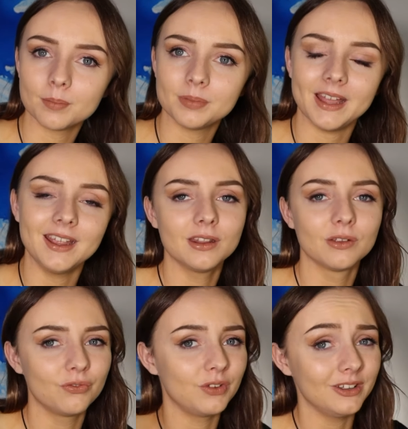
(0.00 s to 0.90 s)
playing the
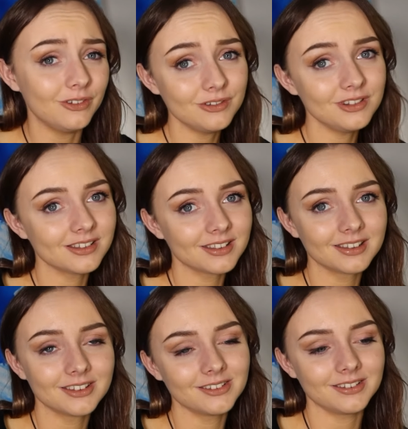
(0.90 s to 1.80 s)
field,
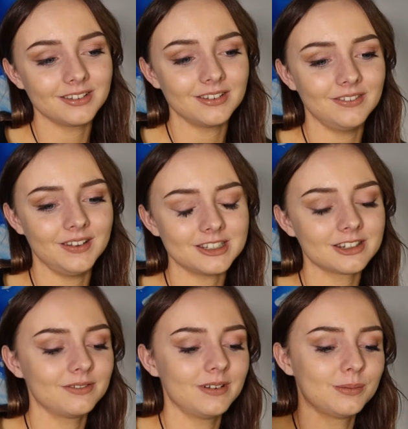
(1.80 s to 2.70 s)
if that's a
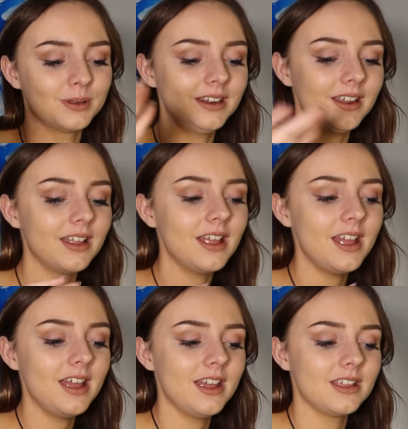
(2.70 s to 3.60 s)
good way to put it,
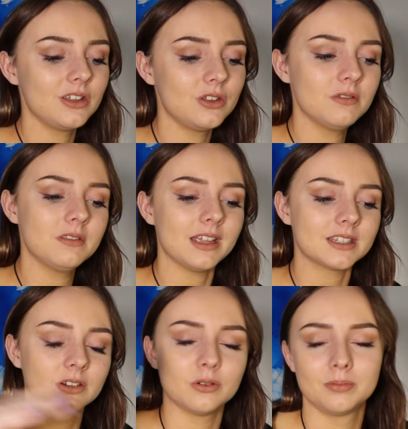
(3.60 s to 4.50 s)
that's
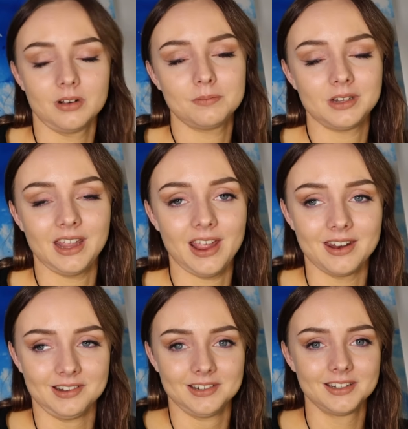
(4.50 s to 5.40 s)
going to abruptly
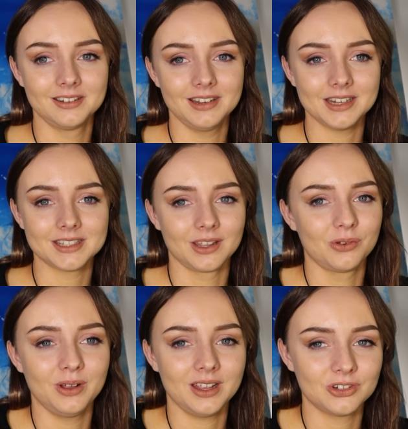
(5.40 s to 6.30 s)
end. That's the
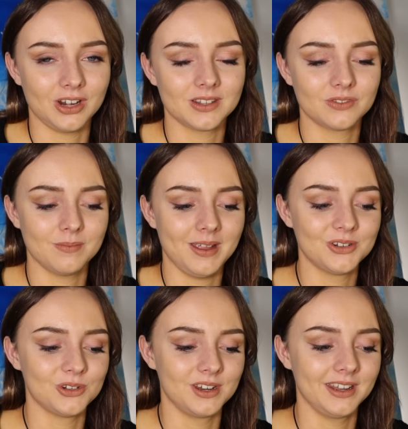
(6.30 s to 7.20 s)
quick
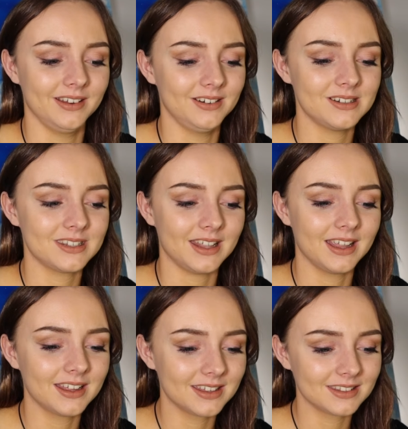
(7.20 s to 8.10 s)
transformation here. It's
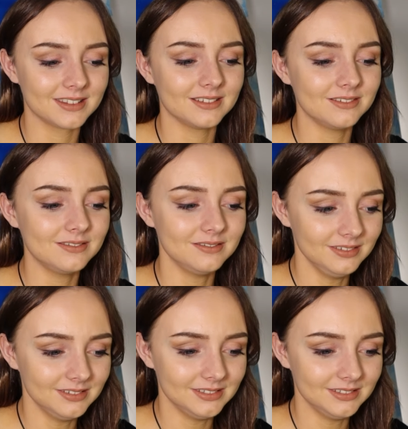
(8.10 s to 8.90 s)
like, oh,